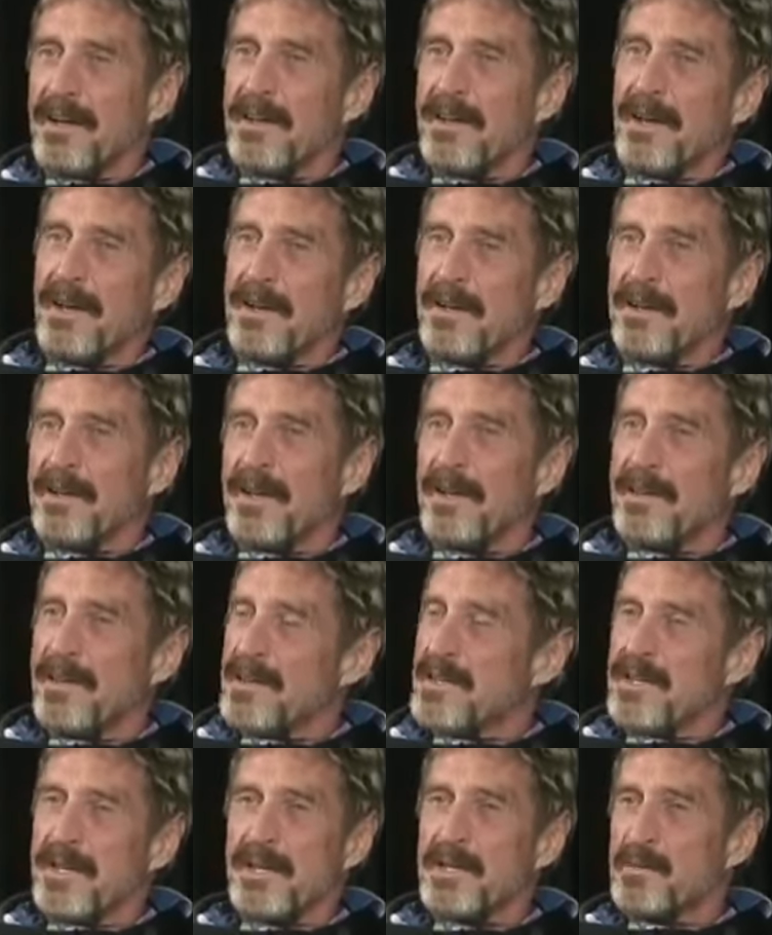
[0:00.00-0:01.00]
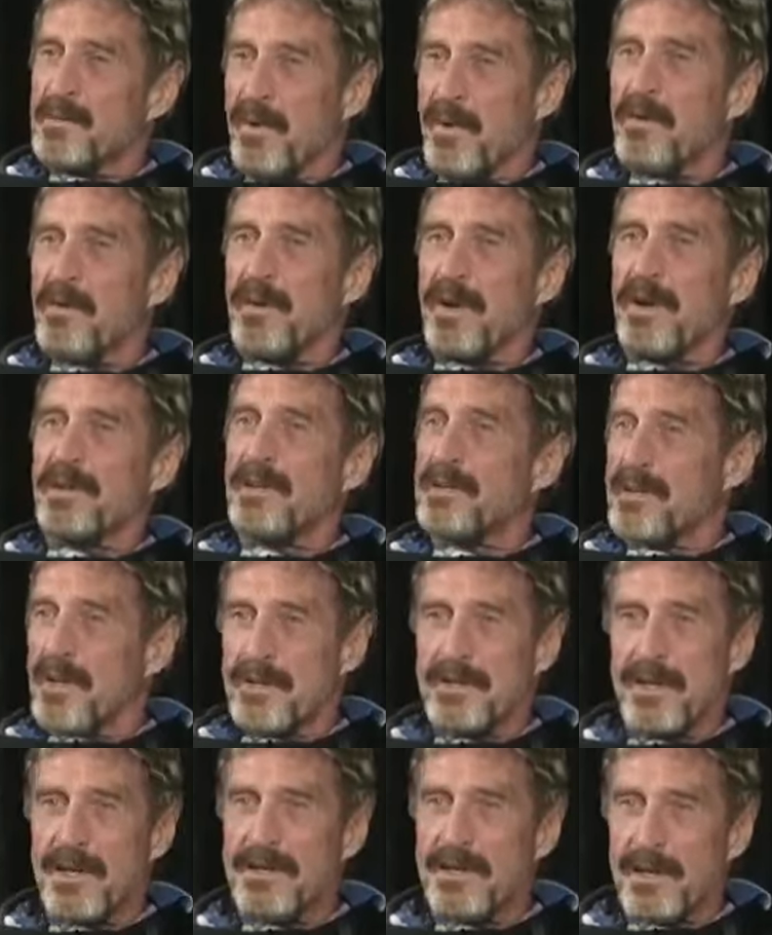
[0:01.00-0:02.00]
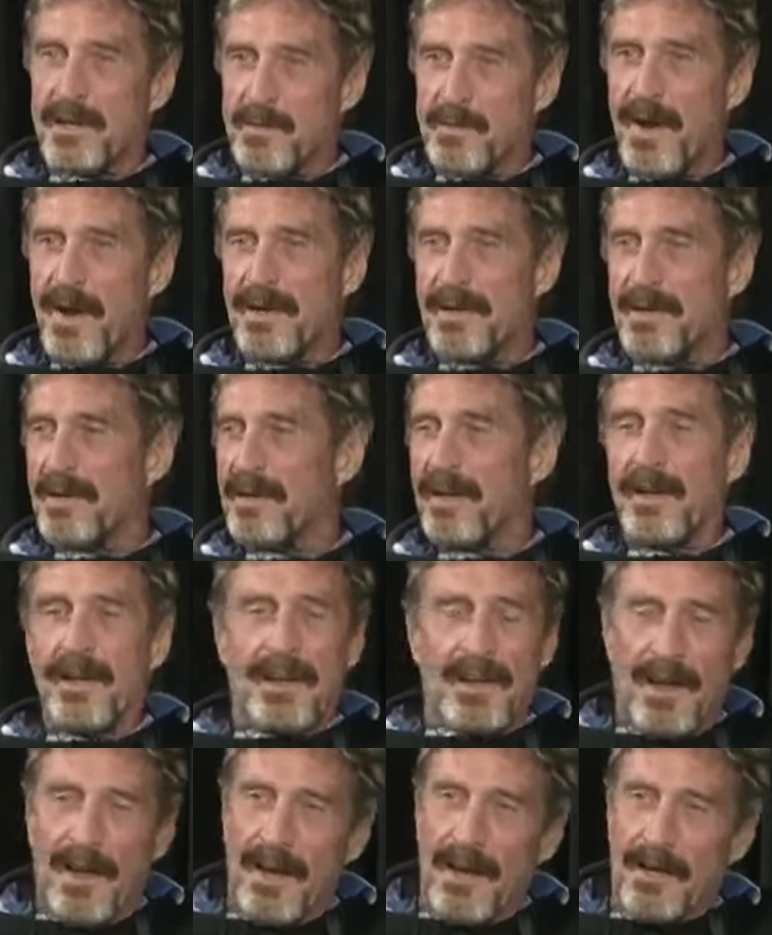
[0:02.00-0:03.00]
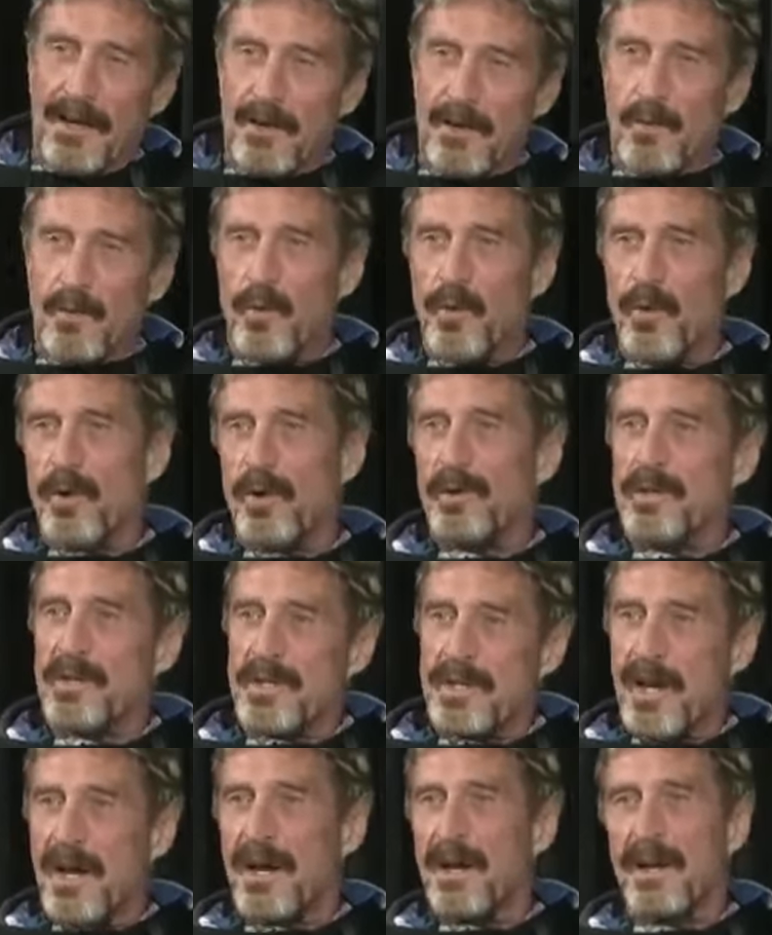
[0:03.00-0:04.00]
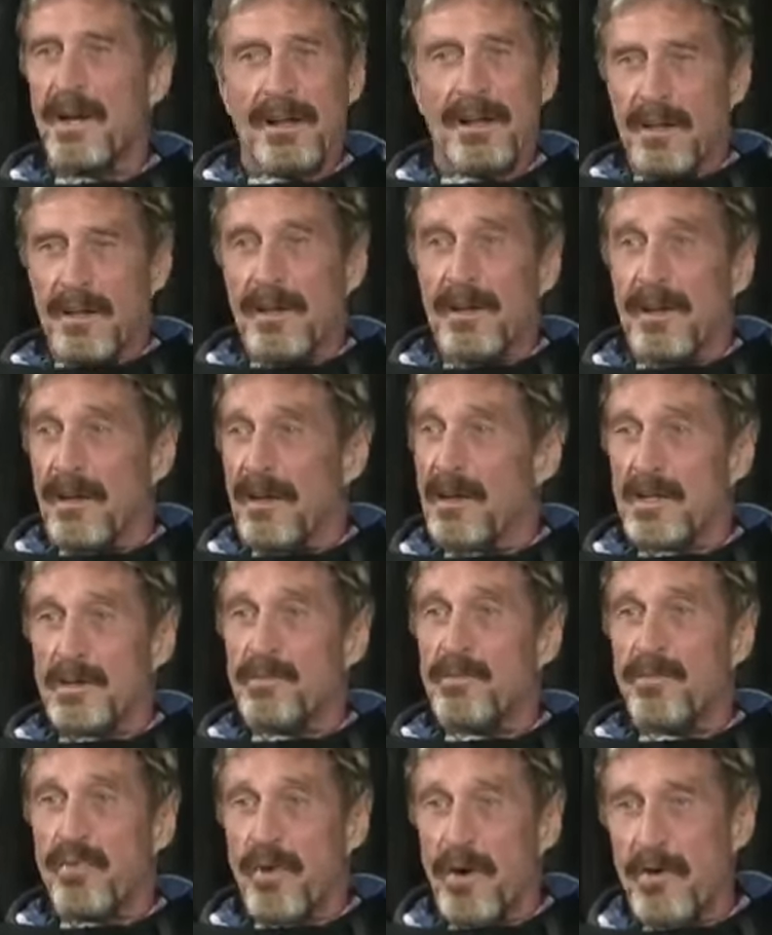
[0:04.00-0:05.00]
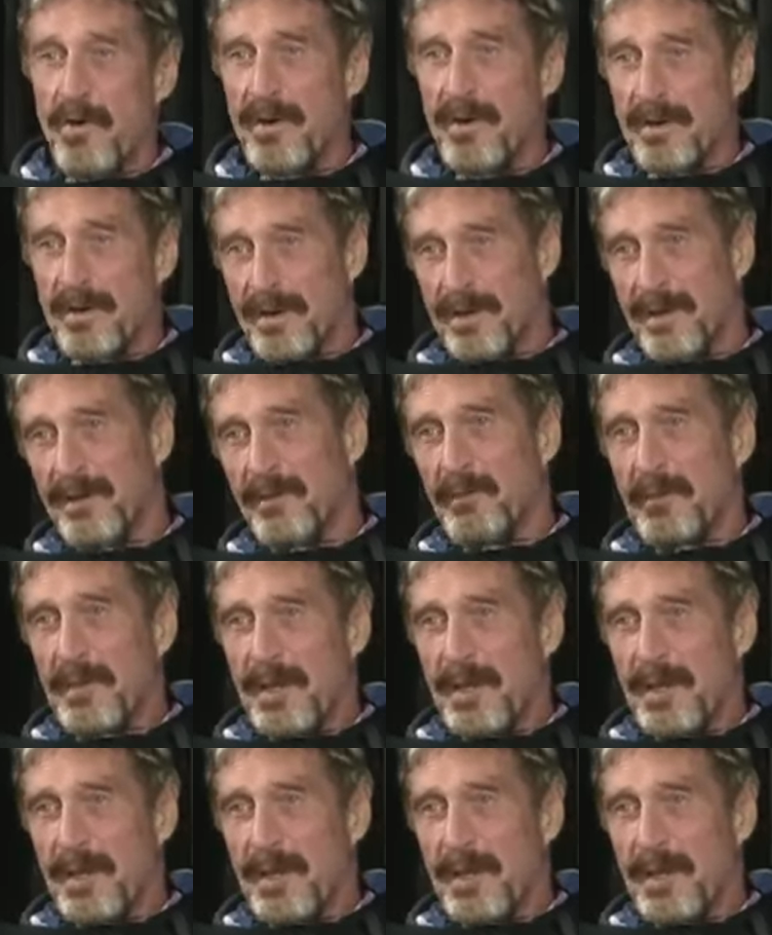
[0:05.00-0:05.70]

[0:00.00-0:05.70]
that that this thing is perfect, it's just as expected," and the world is saying it's broken.